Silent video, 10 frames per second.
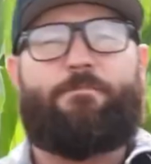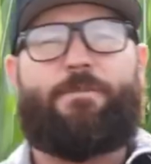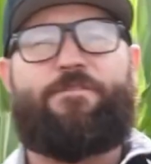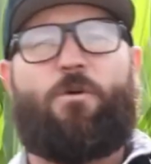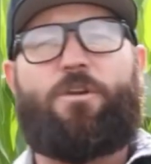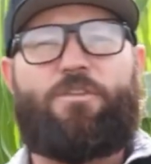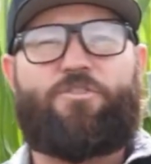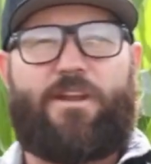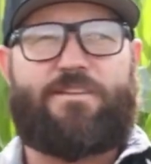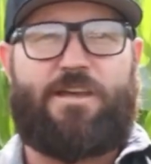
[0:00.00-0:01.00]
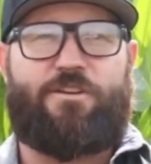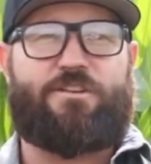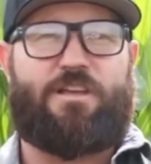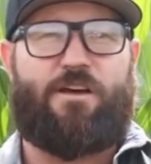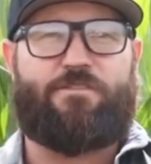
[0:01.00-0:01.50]
Before you try to tell
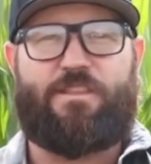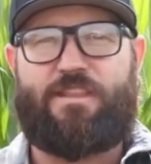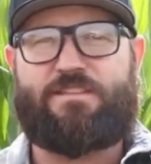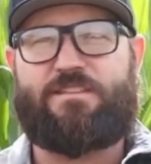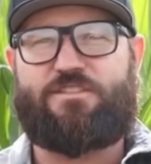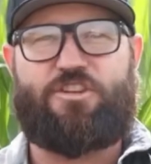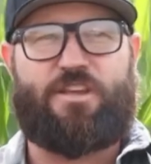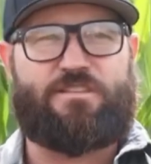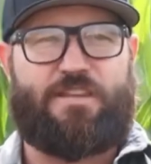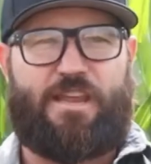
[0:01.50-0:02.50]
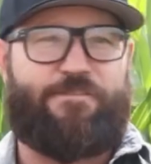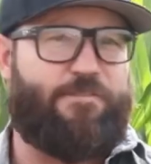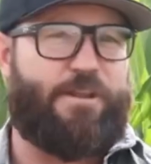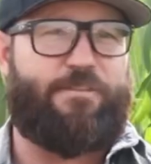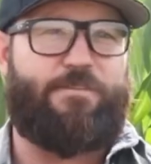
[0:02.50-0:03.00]
yourself that this is just a
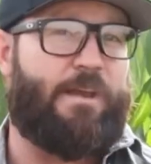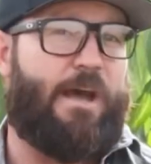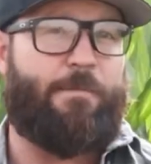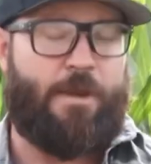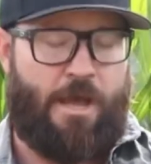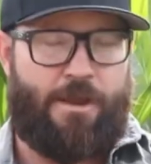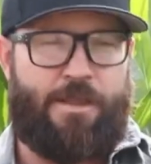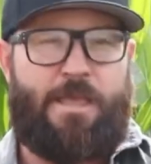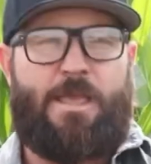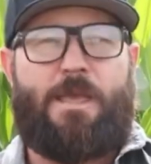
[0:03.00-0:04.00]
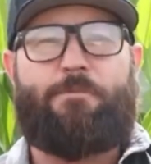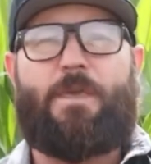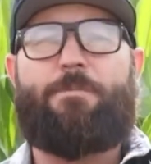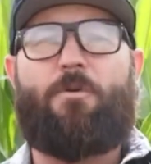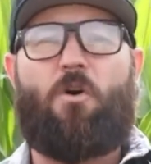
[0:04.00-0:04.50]
freak phenomenon,
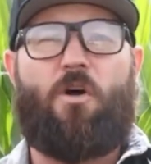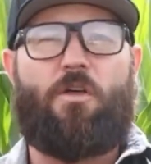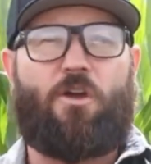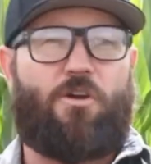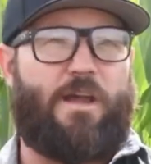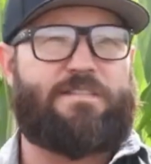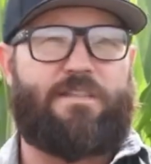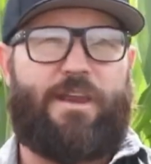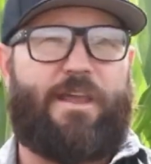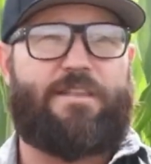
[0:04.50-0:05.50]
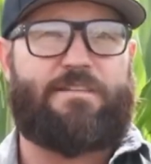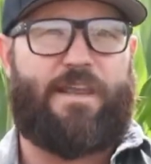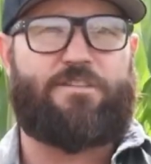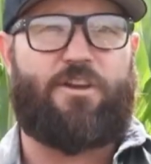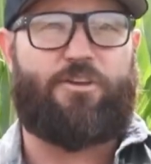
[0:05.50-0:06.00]
people across the United
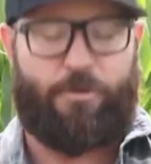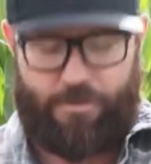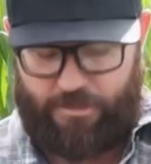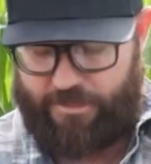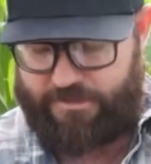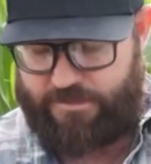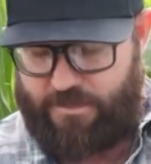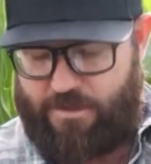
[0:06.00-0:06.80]
States are doing this.